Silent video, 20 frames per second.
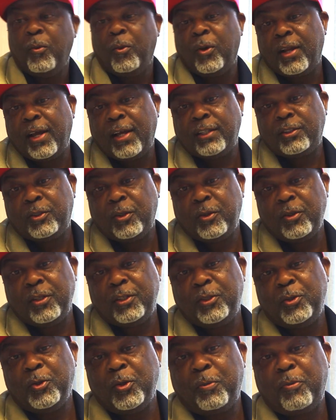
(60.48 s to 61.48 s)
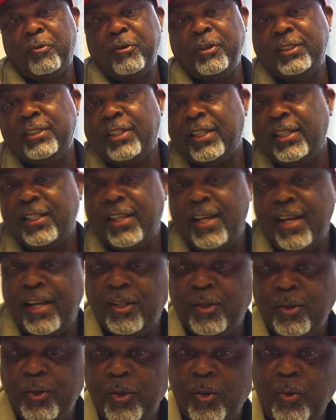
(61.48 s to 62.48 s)
Well, I certainly do appreciate
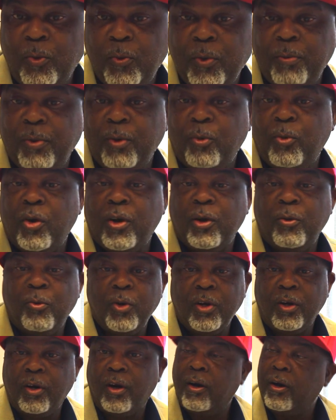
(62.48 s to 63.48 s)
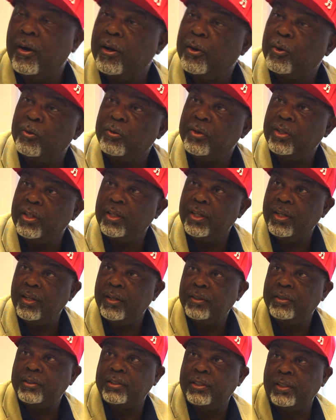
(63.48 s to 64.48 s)
that. You know, we've been working real hard over the
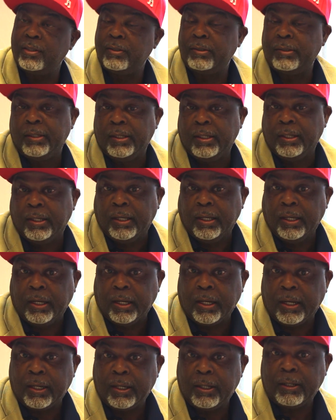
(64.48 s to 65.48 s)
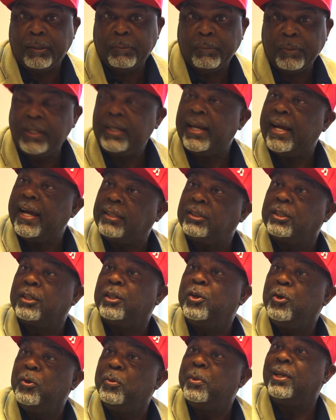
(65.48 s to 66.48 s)
years, and um, it has
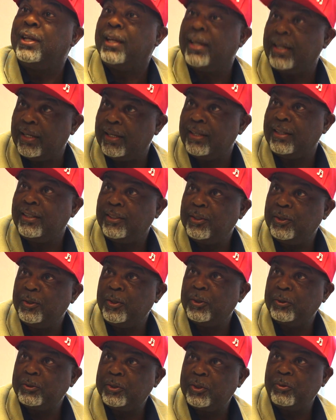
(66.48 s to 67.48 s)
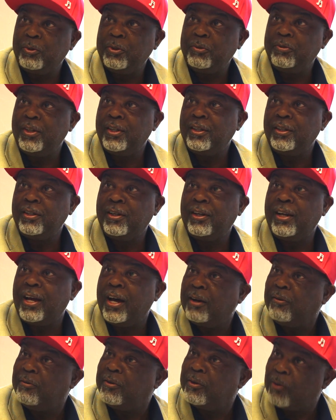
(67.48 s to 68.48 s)
accumulated. You know, so we've done a
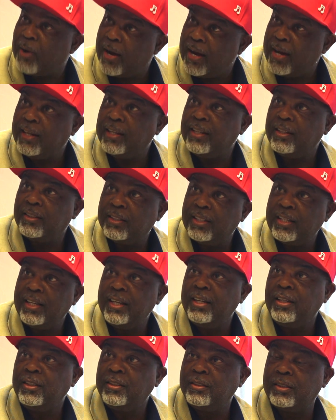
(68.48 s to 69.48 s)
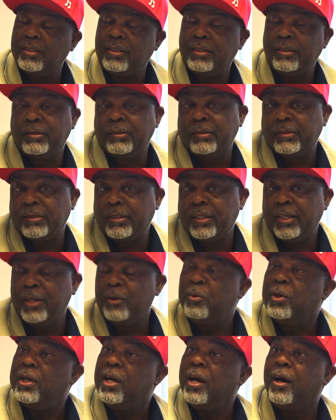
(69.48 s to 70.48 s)
lot of variety of things, and
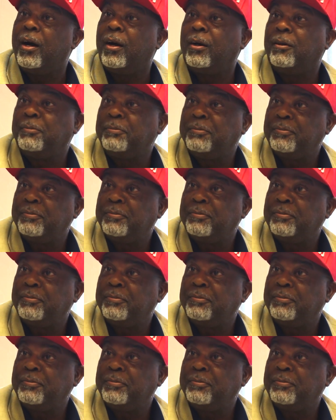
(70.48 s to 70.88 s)
here we are.